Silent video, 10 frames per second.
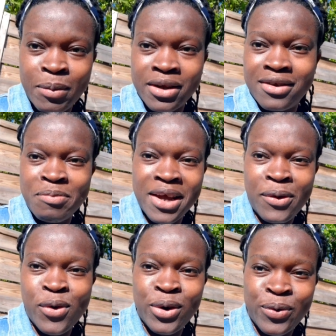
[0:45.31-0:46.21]
It's me
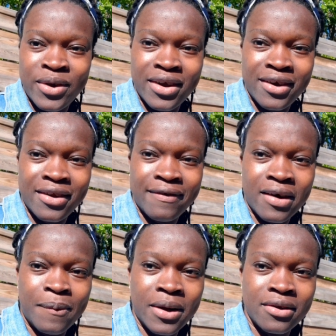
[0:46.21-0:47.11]
alone today. The
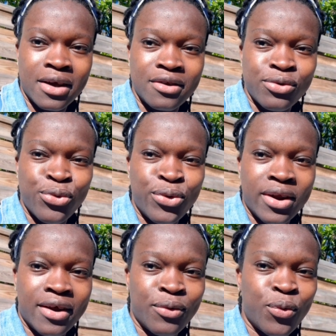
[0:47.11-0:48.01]
family is at school
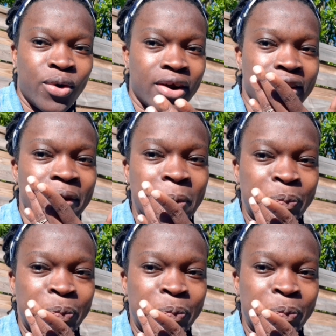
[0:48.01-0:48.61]
and at work.